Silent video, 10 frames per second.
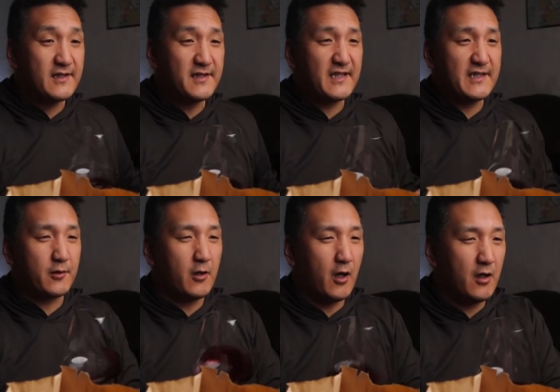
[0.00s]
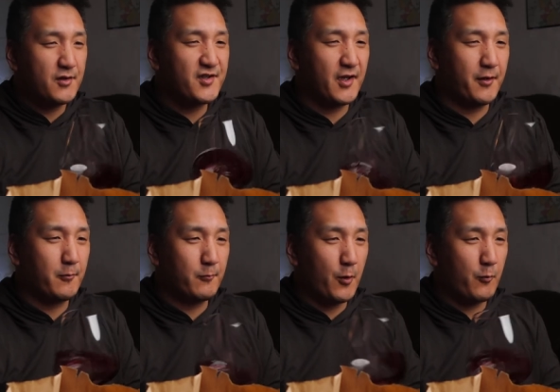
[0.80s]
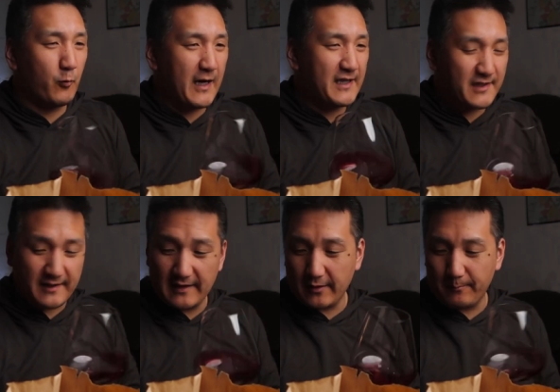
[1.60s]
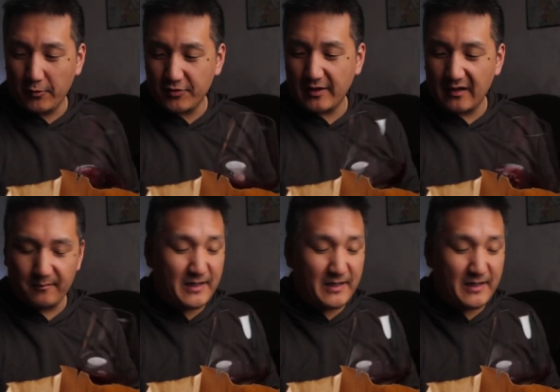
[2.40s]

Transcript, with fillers: Since these are all Southern Rhone wines, I think they're mostly going to